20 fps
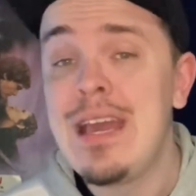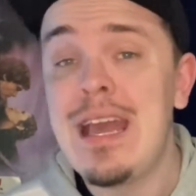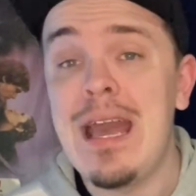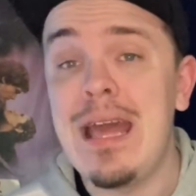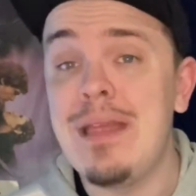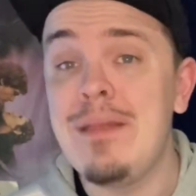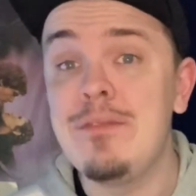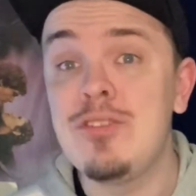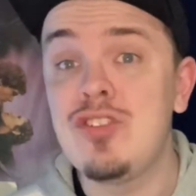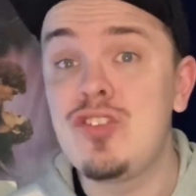
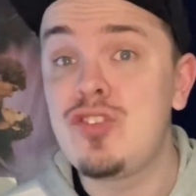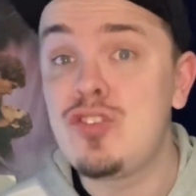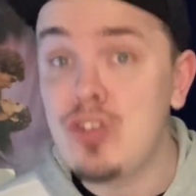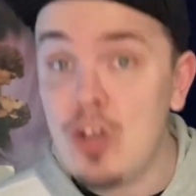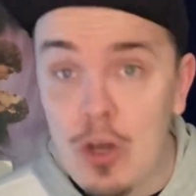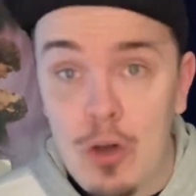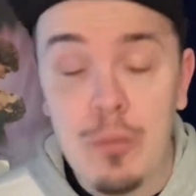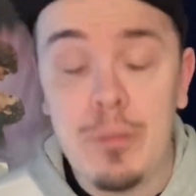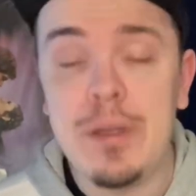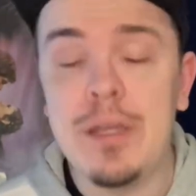And
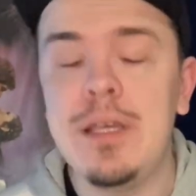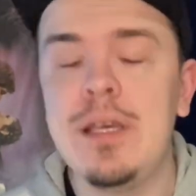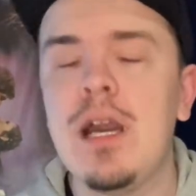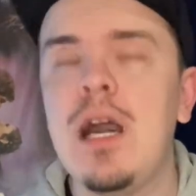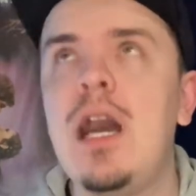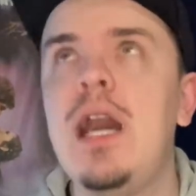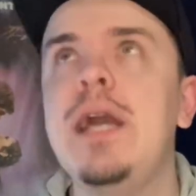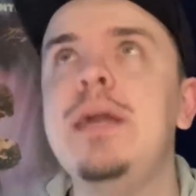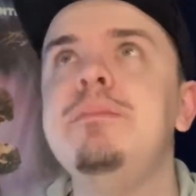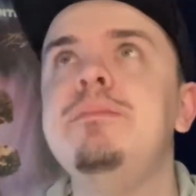so many,
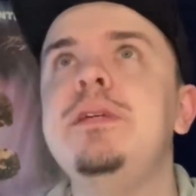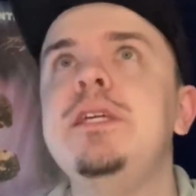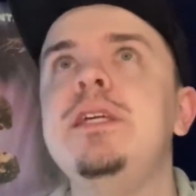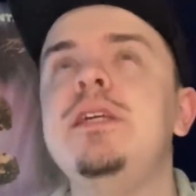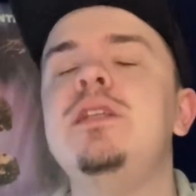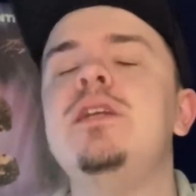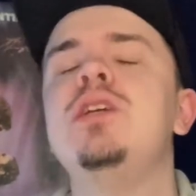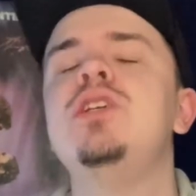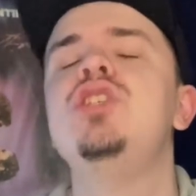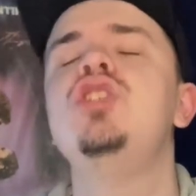I
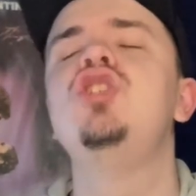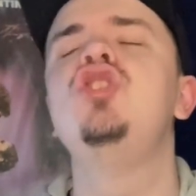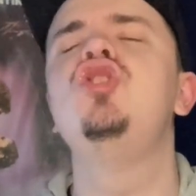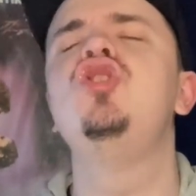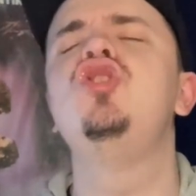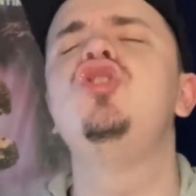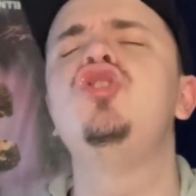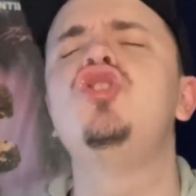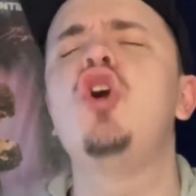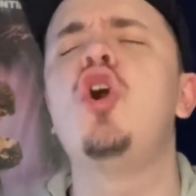mean
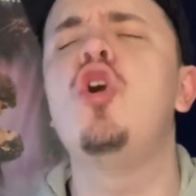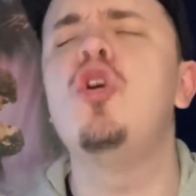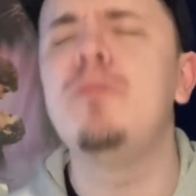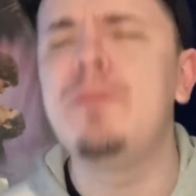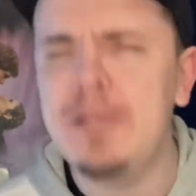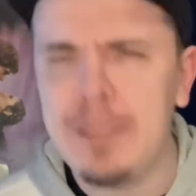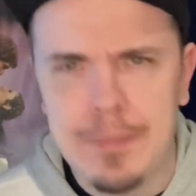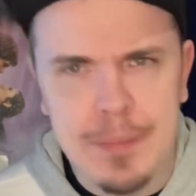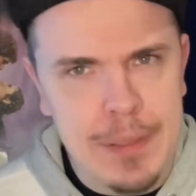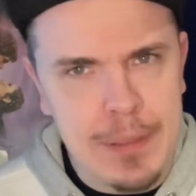so
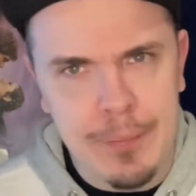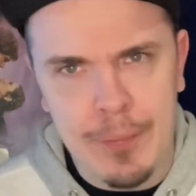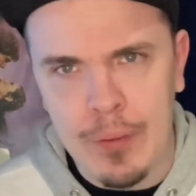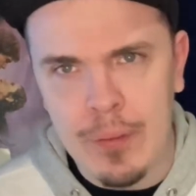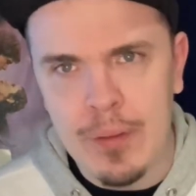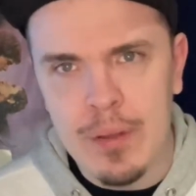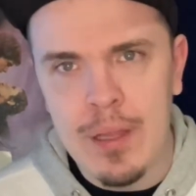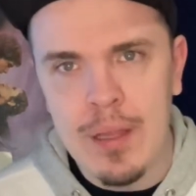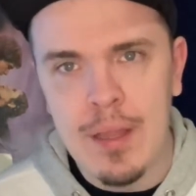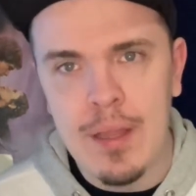many
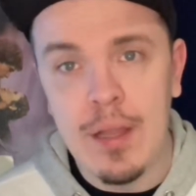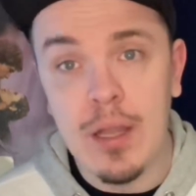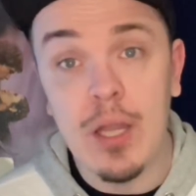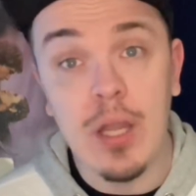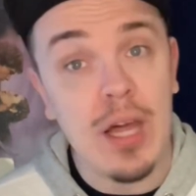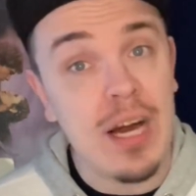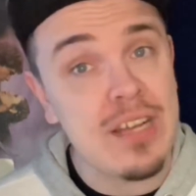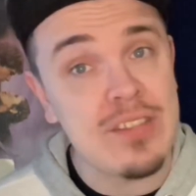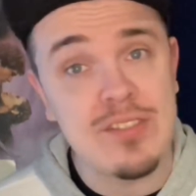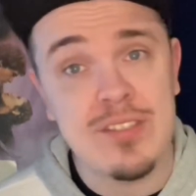people
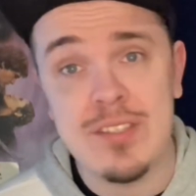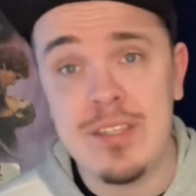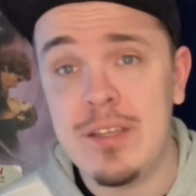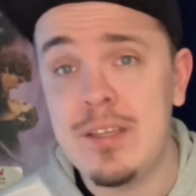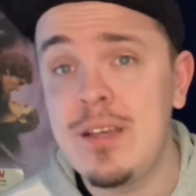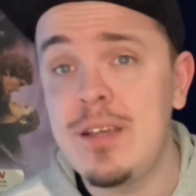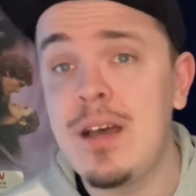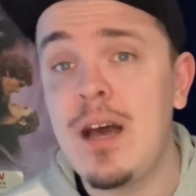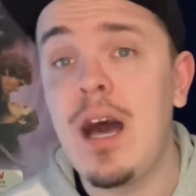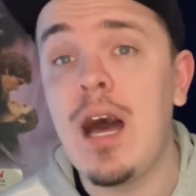lost
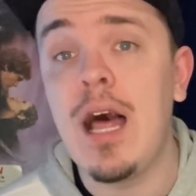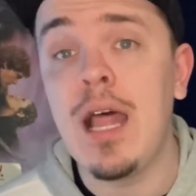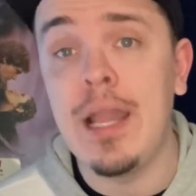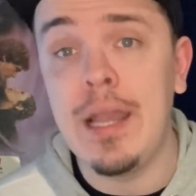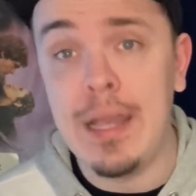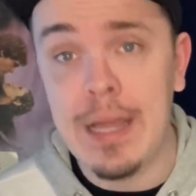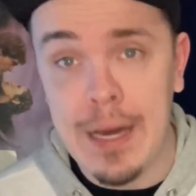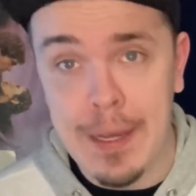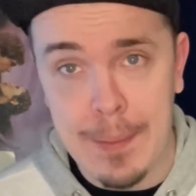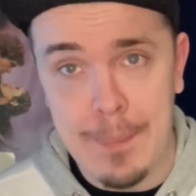a
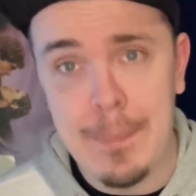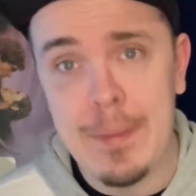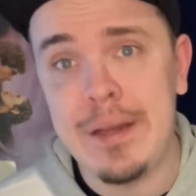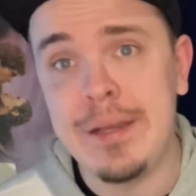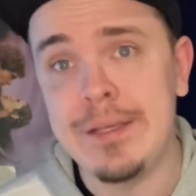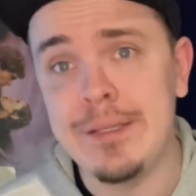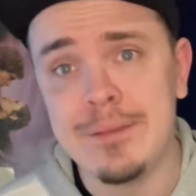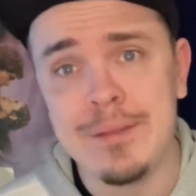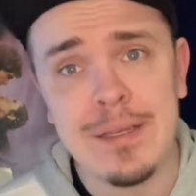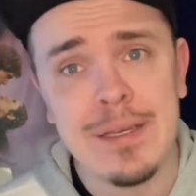lot of
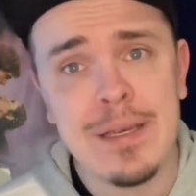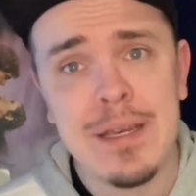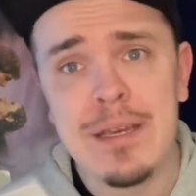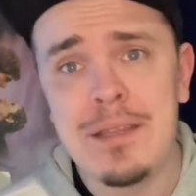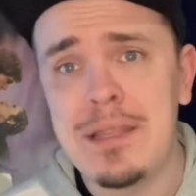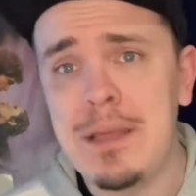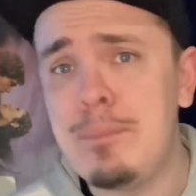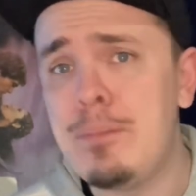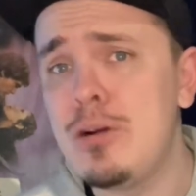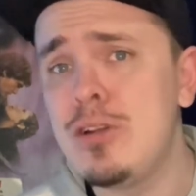money.
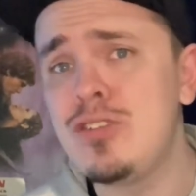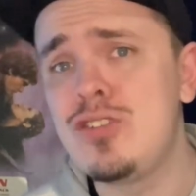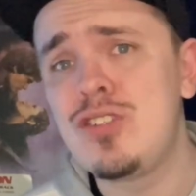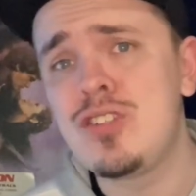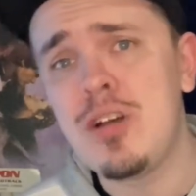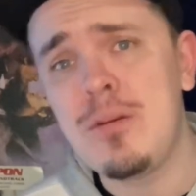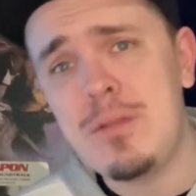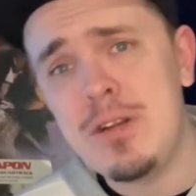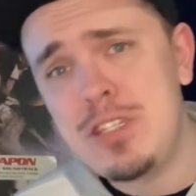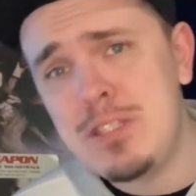They put
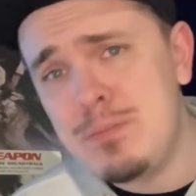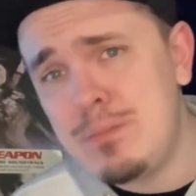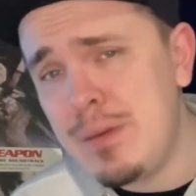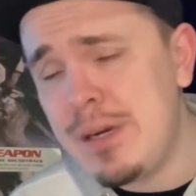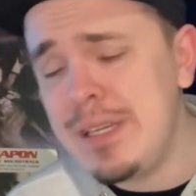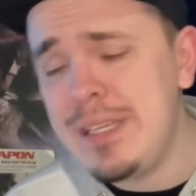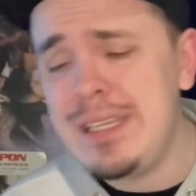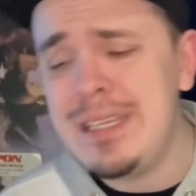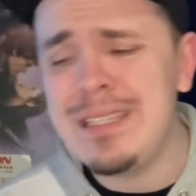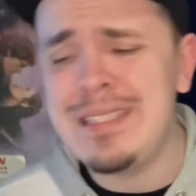so much
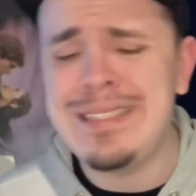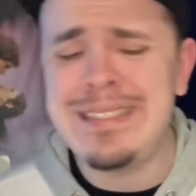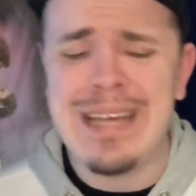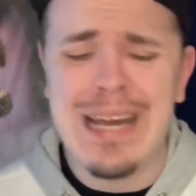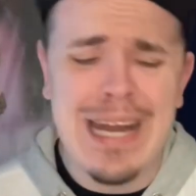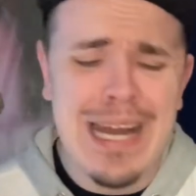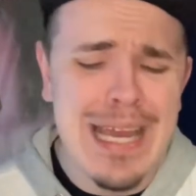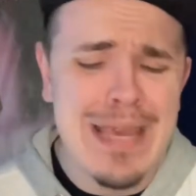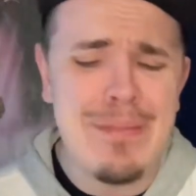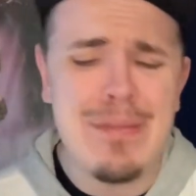money and
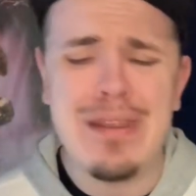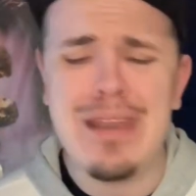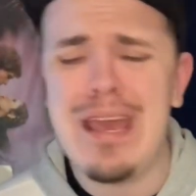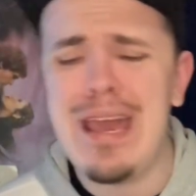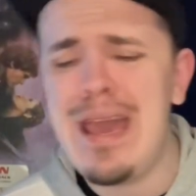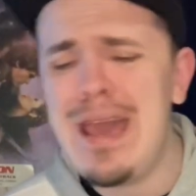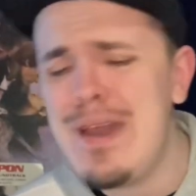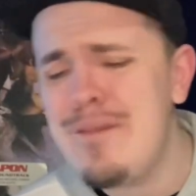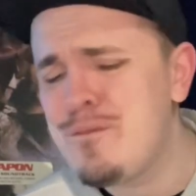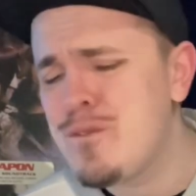time and
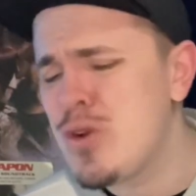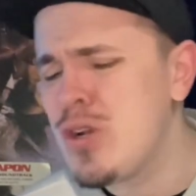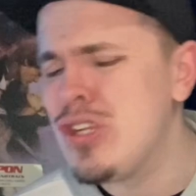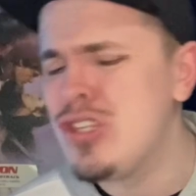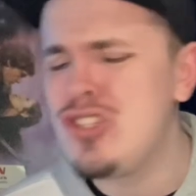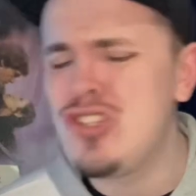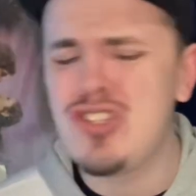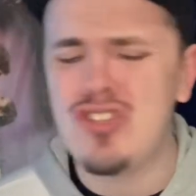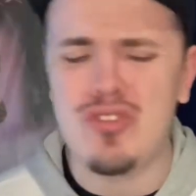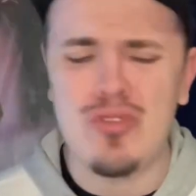effort
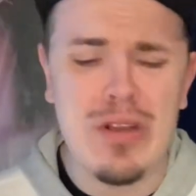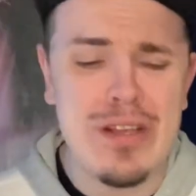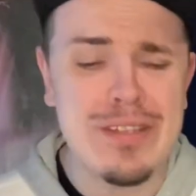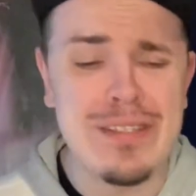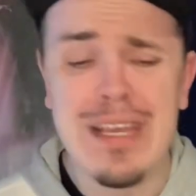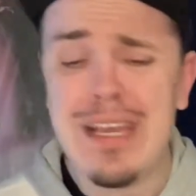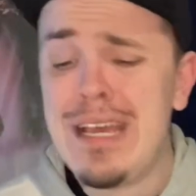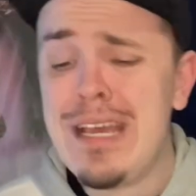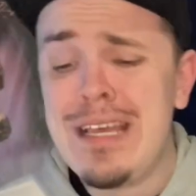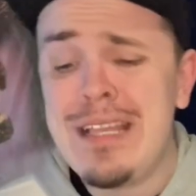and stress.
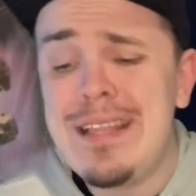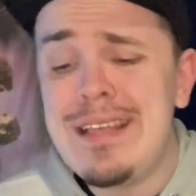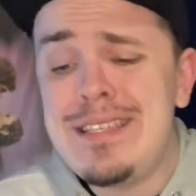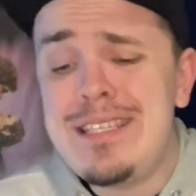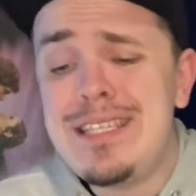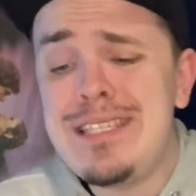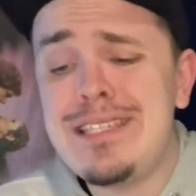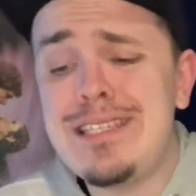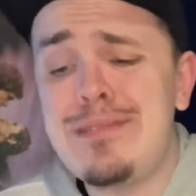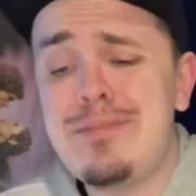This
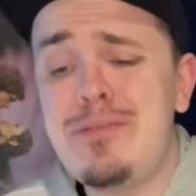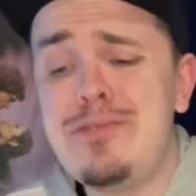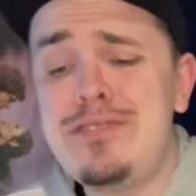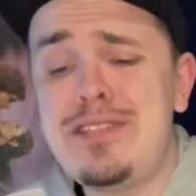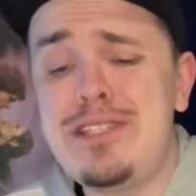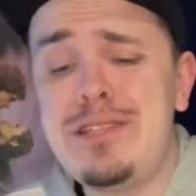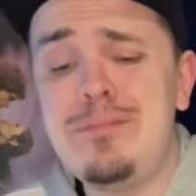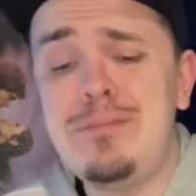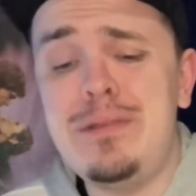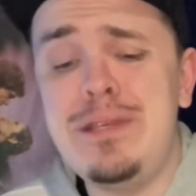is
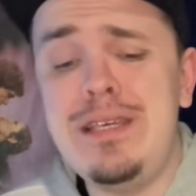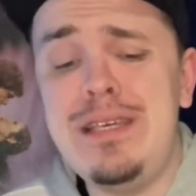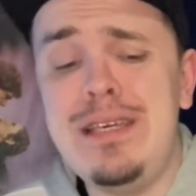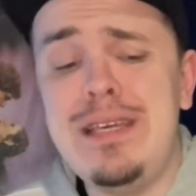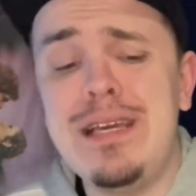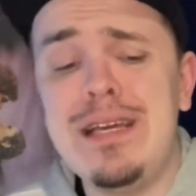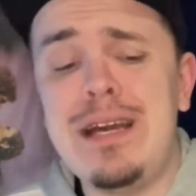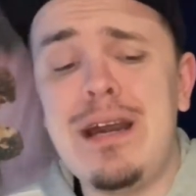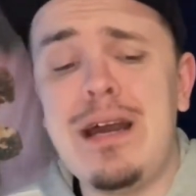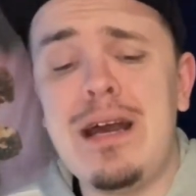supposed to
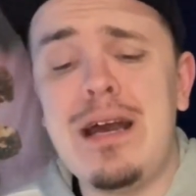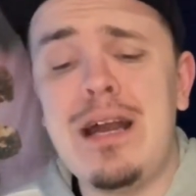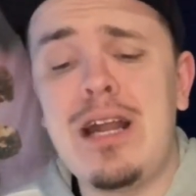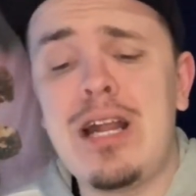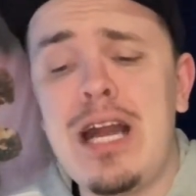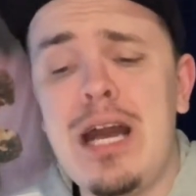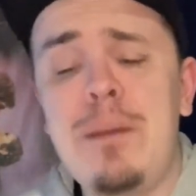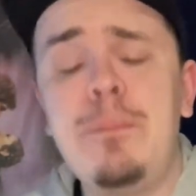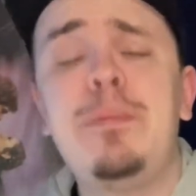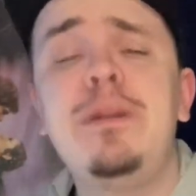be a
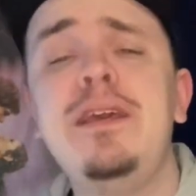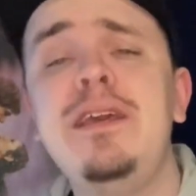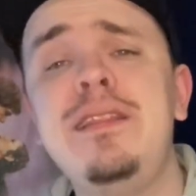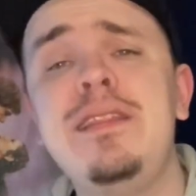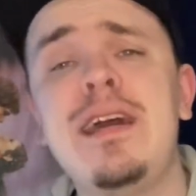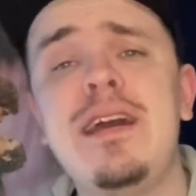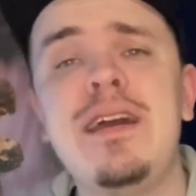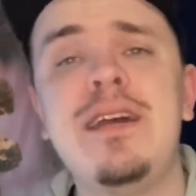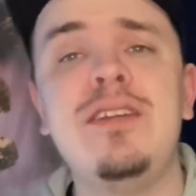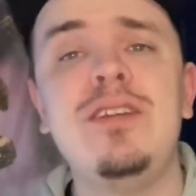company
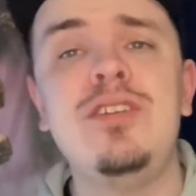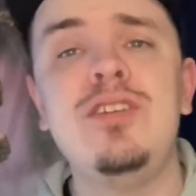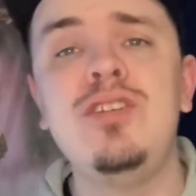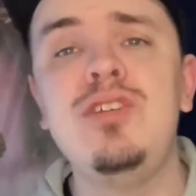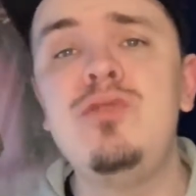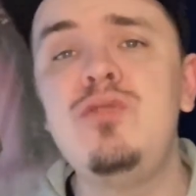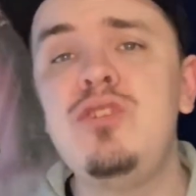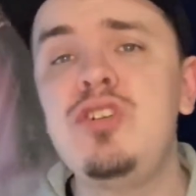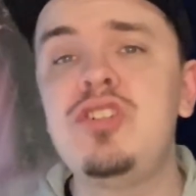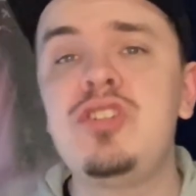that
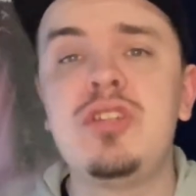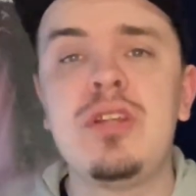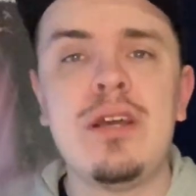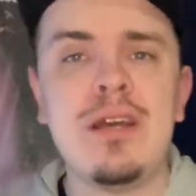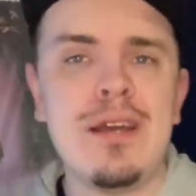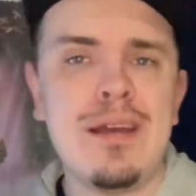you just